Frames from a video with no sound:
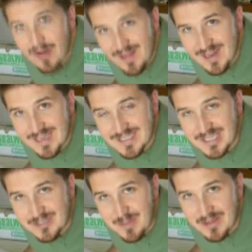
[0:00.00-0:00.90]
One of the nice
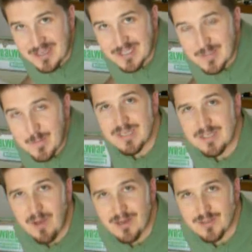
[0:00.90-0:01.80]
things about these
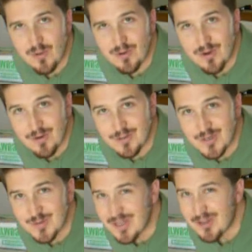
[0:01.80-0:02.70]
pizza box solar cookers
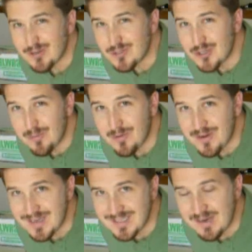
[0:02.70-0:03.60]
too is that they're super
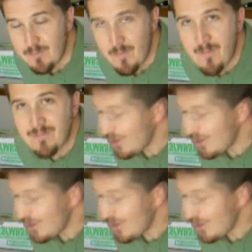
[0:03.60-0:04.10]
easy,